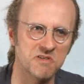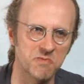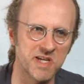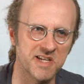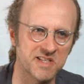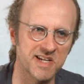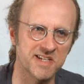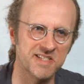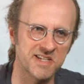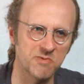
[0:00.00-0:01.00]
we
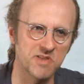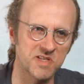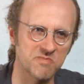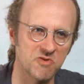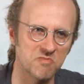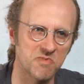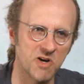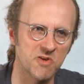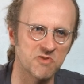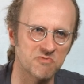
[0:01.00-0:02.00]
exactly deal with this problem,
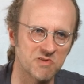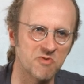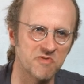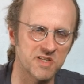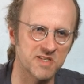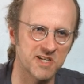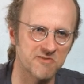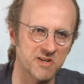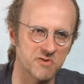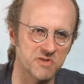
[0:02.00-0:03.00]
how to remove these kind
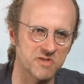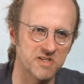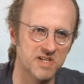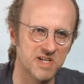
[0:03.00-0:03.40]
of errors.